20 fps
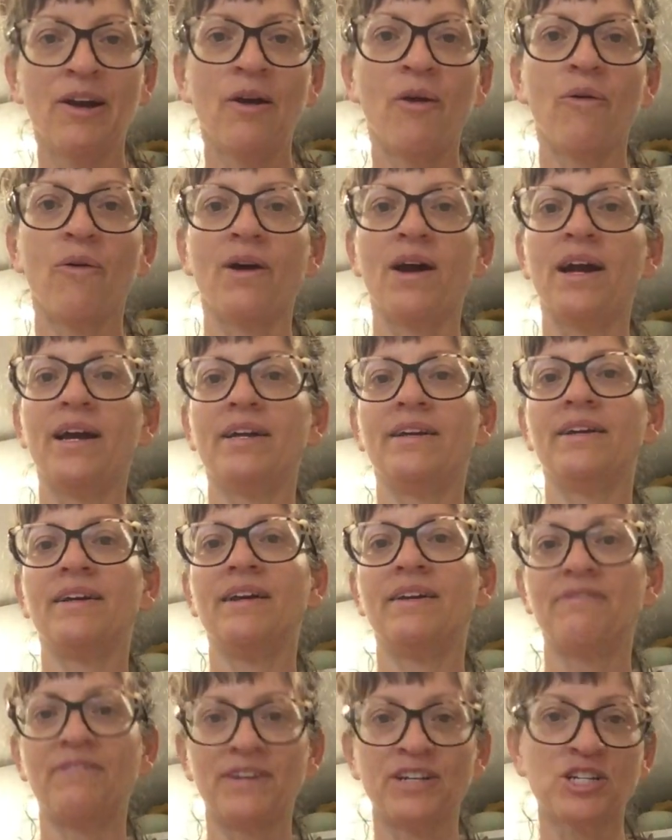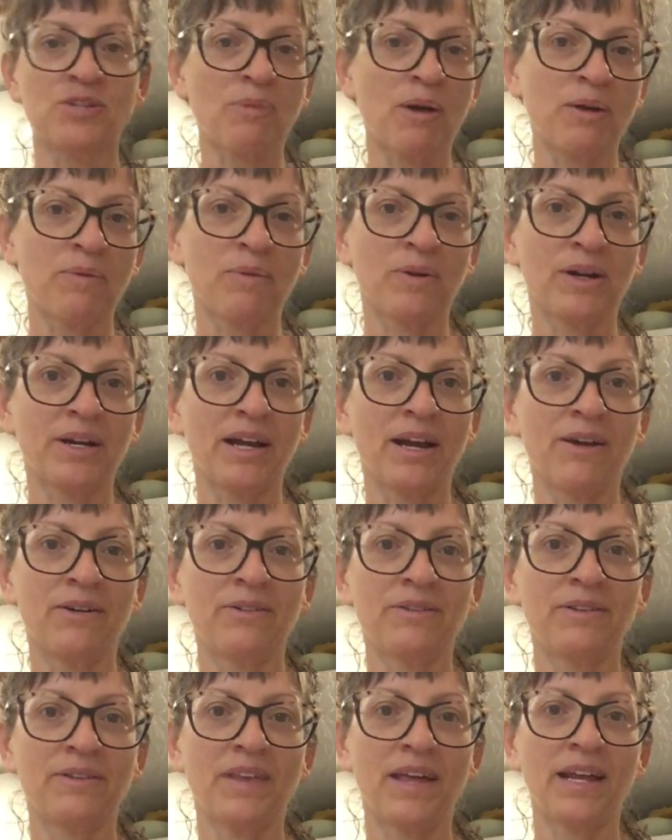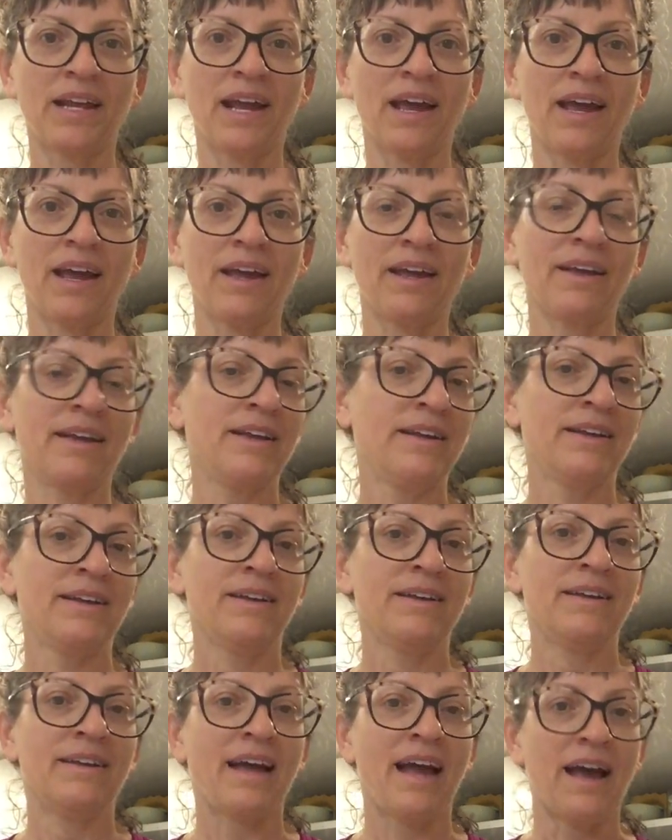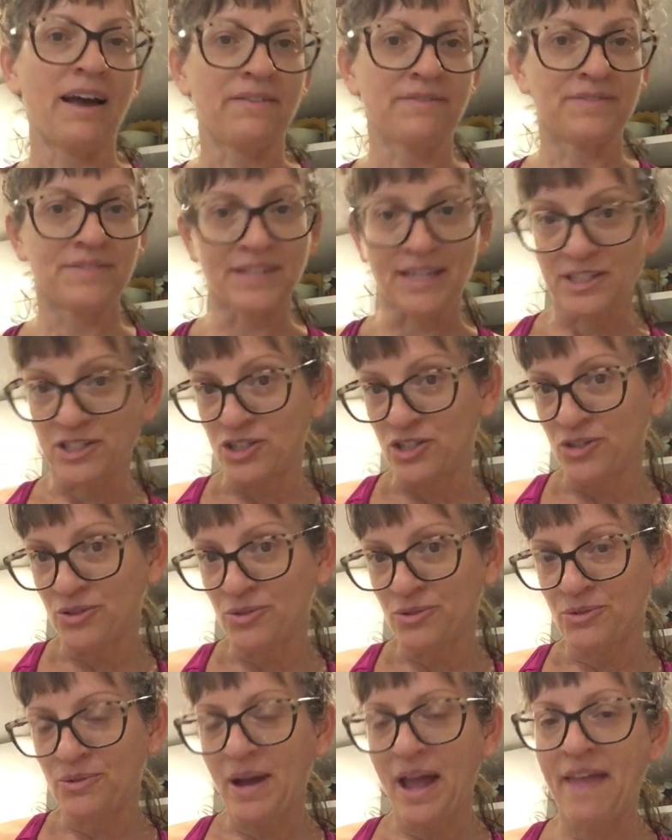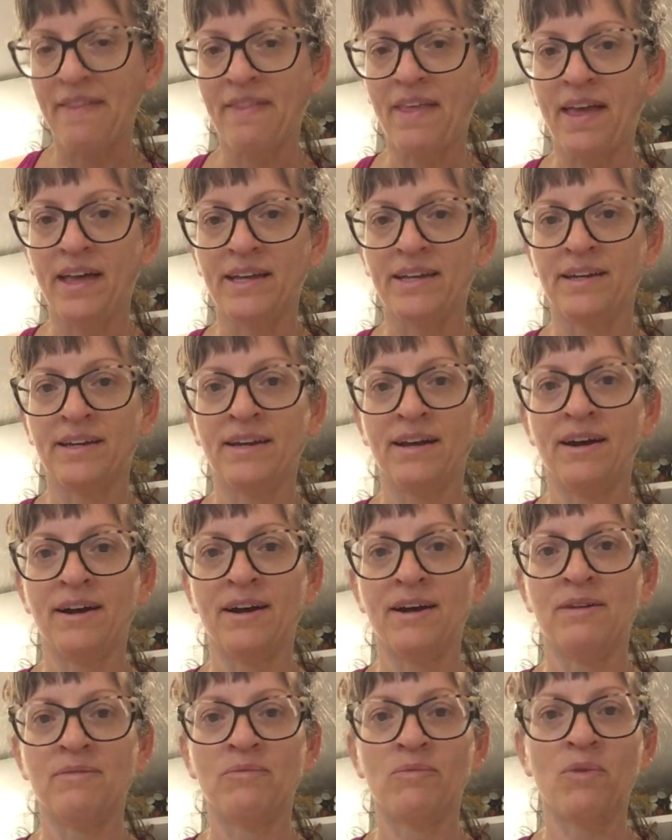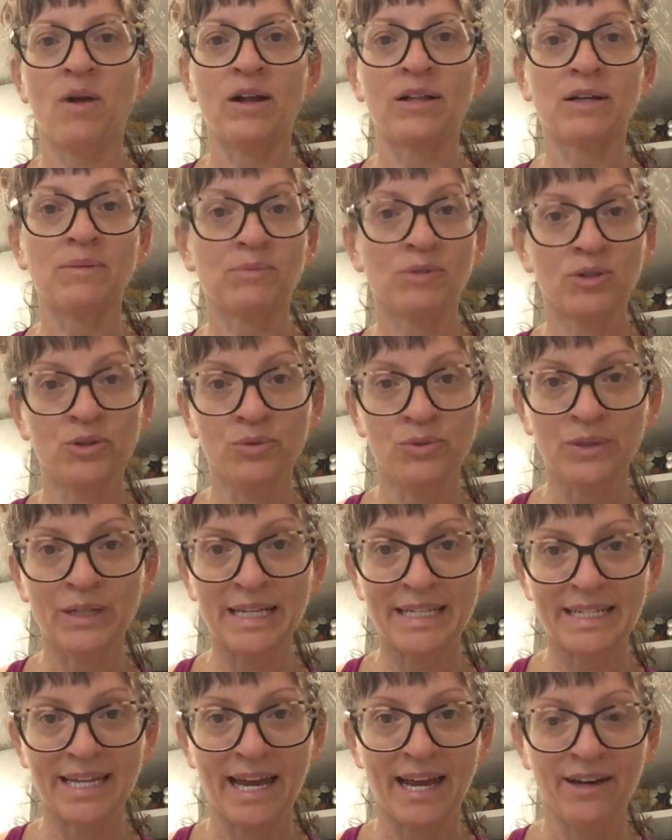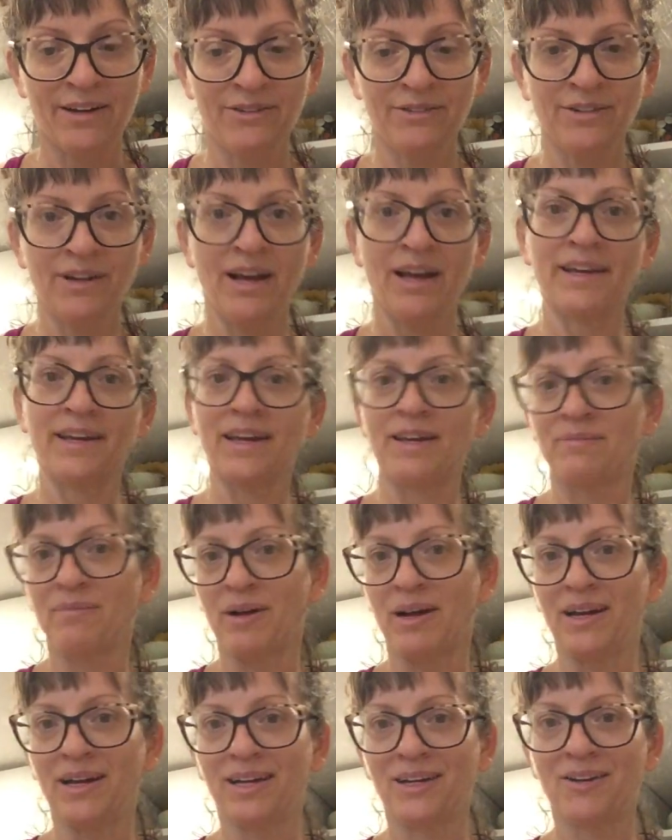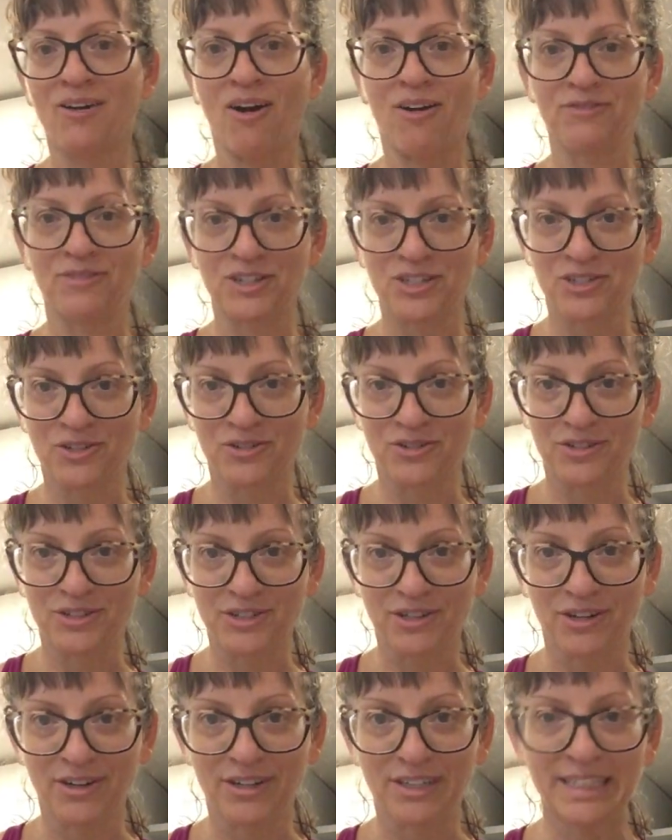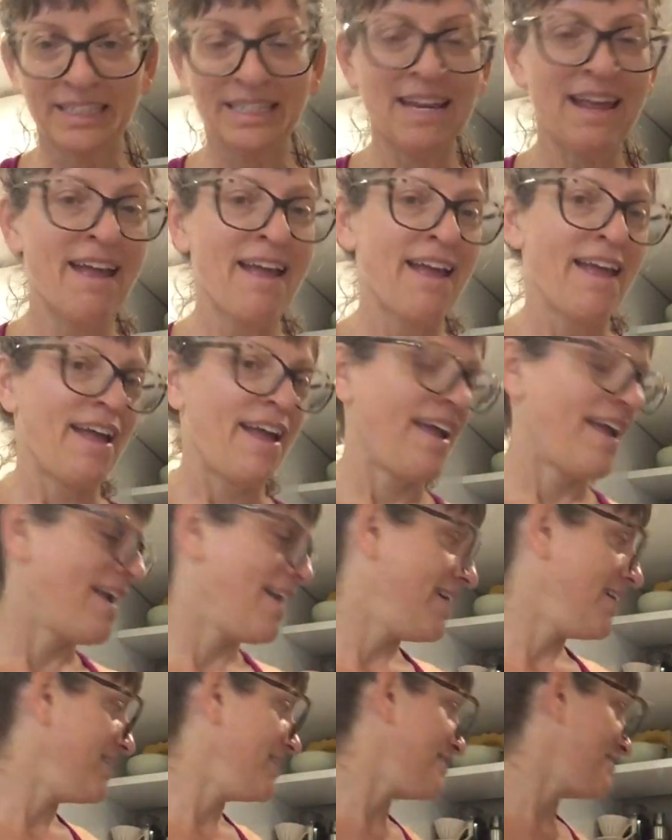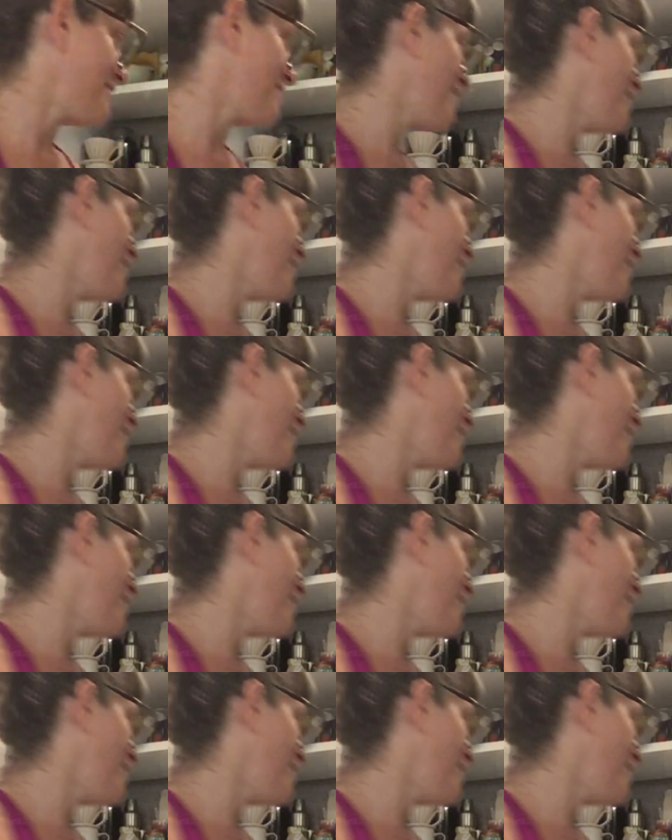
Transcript: that I have set to do, and then while I'm cooling down, I get my coffee turned on, and